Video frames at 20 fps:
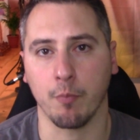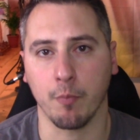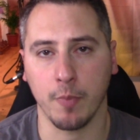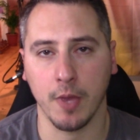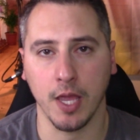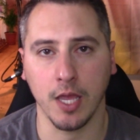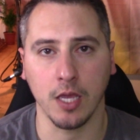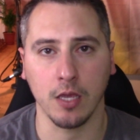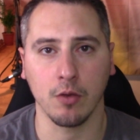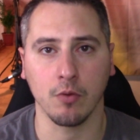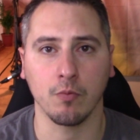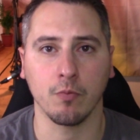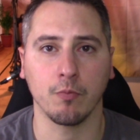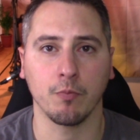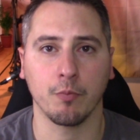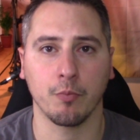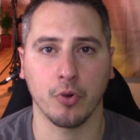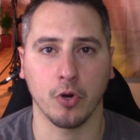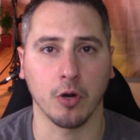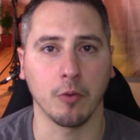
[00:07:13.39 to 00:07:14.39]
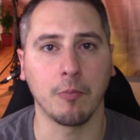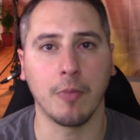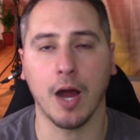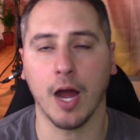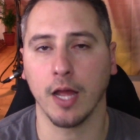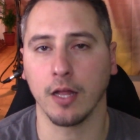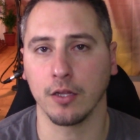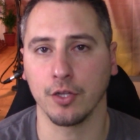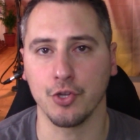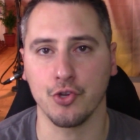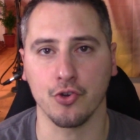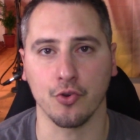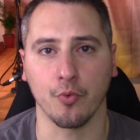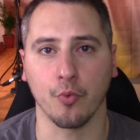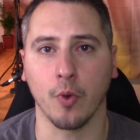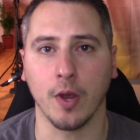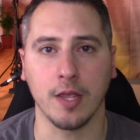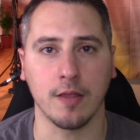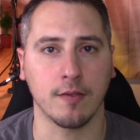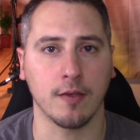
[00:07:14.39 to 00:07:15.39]
per mileage or
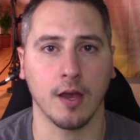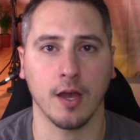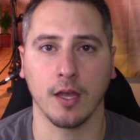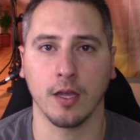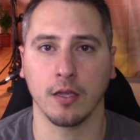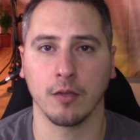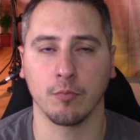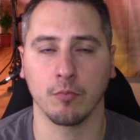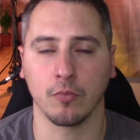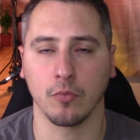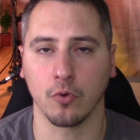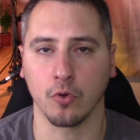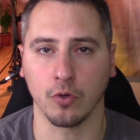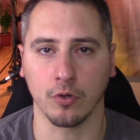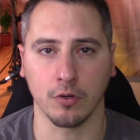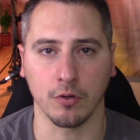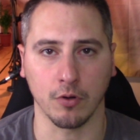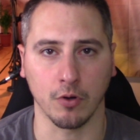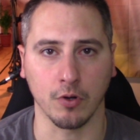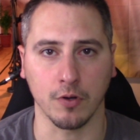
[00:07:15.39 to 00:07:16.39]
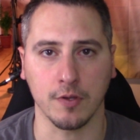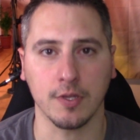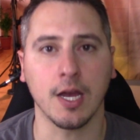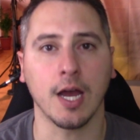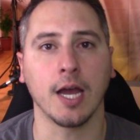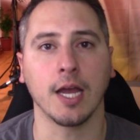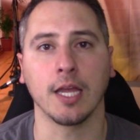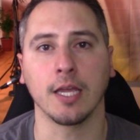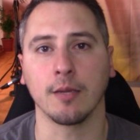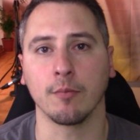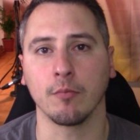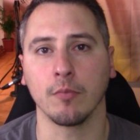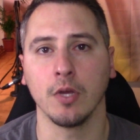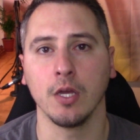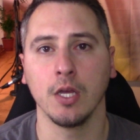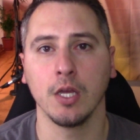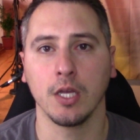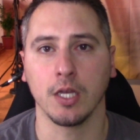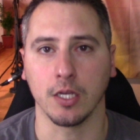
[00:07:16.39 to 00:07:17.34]
wait time or time